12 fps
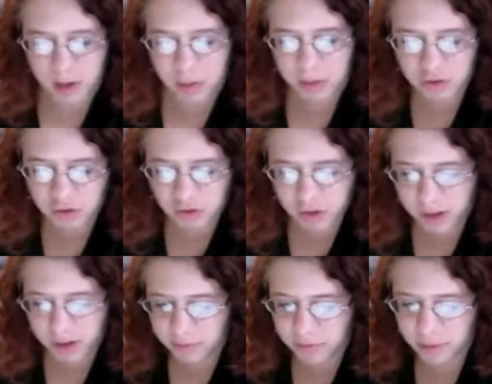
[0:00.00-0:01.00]
The children
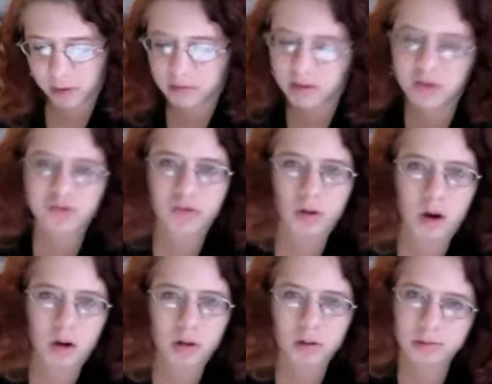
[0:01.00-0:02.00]
can't physically touch the
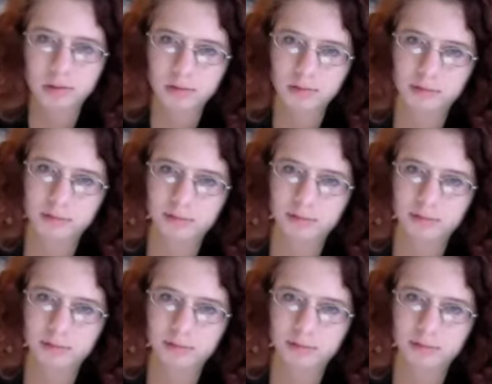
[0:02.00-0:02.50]
cards.